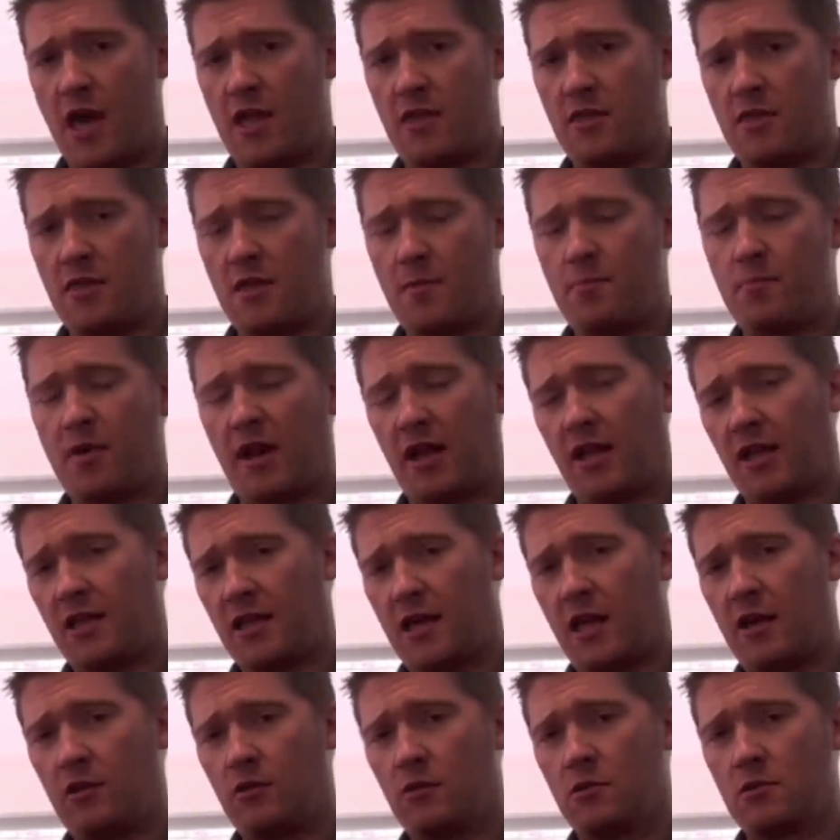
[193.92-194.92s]
in the brick
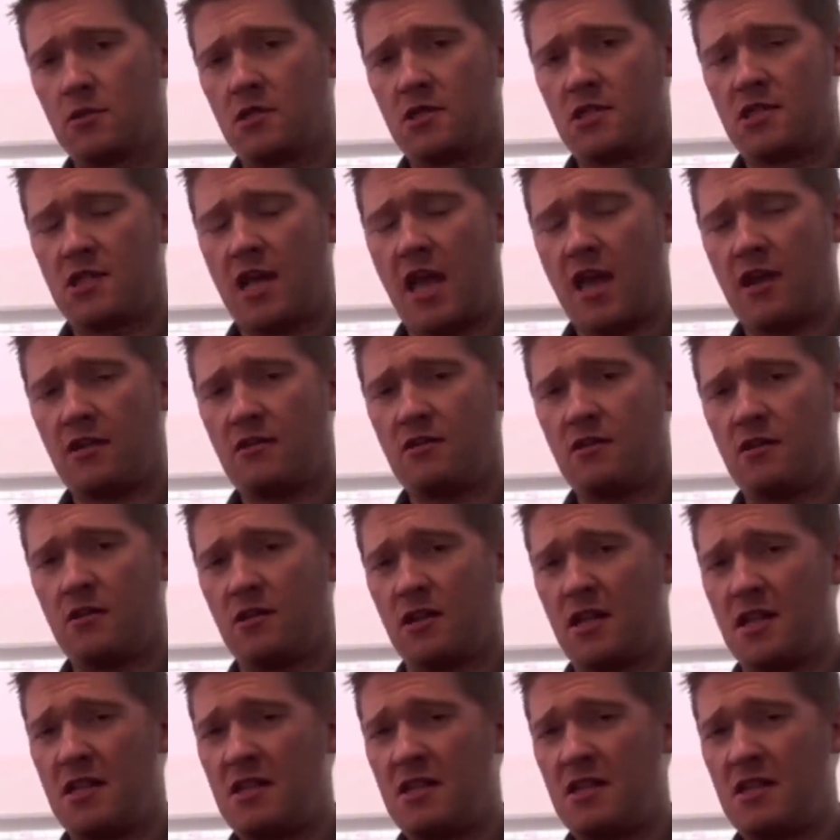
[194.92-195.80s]
kiln sector.